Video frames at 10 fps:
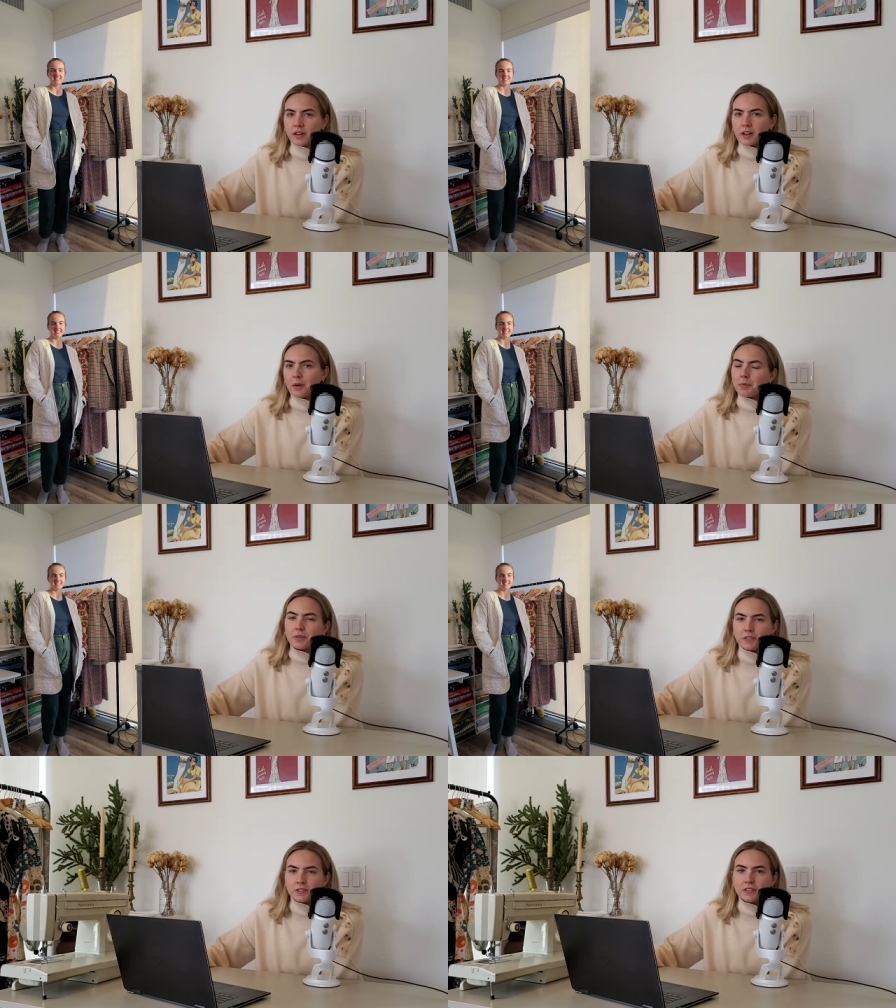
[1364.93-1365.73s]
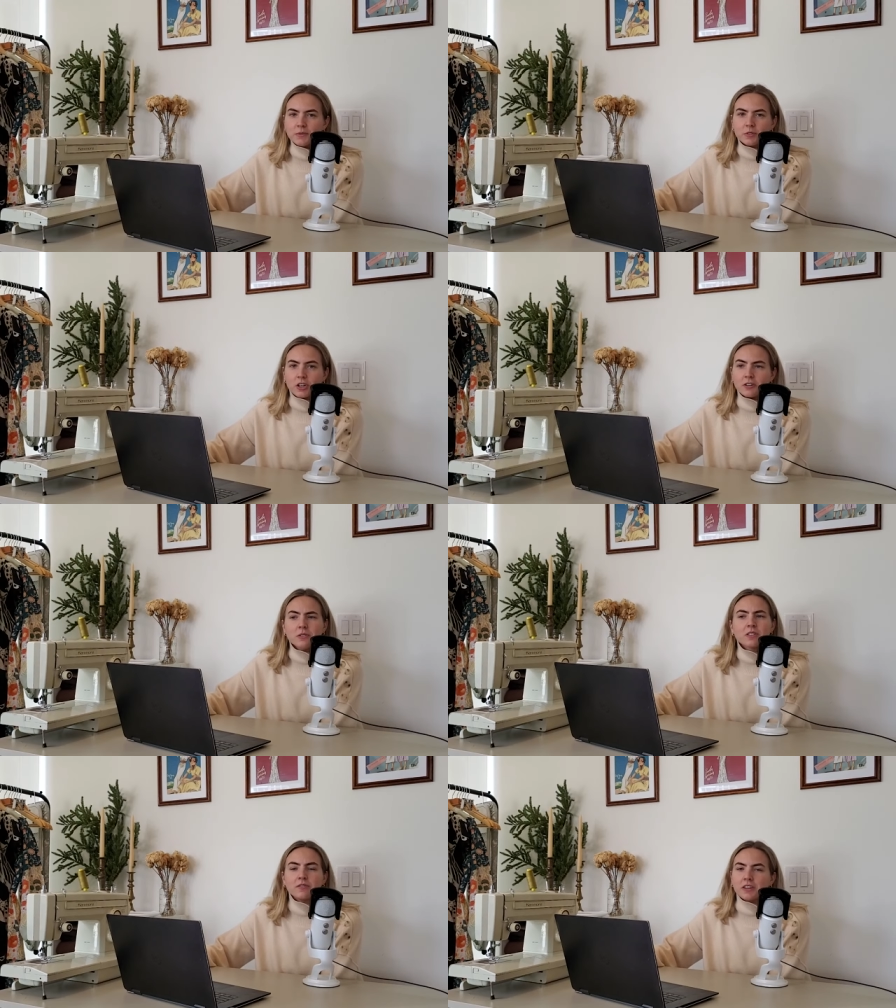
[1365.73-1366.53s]
a, couple years, which I know
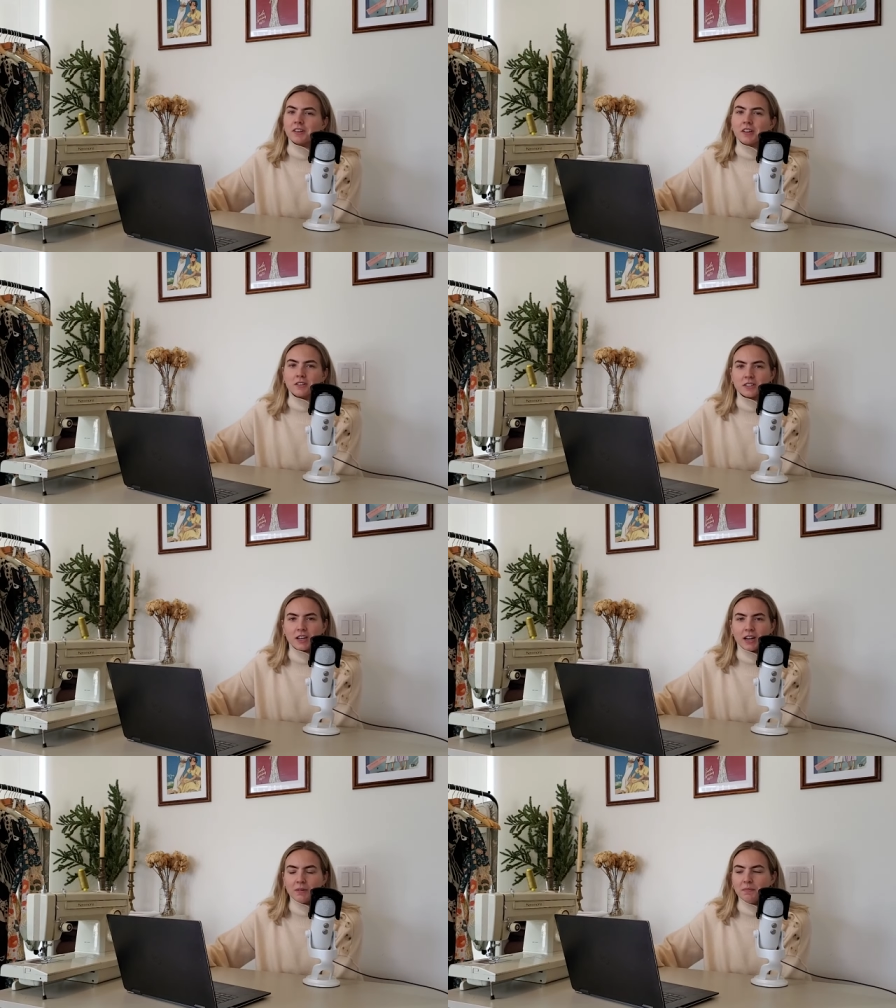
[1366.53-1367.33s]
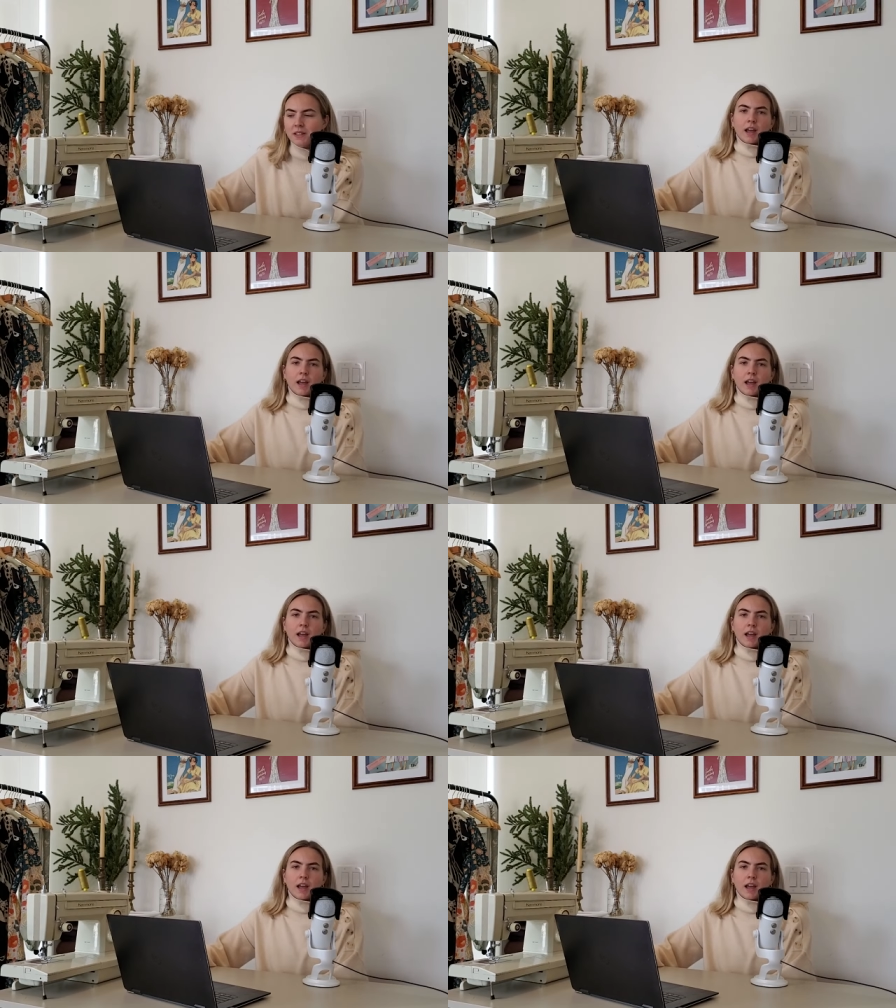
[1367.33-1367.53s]
is a very long time.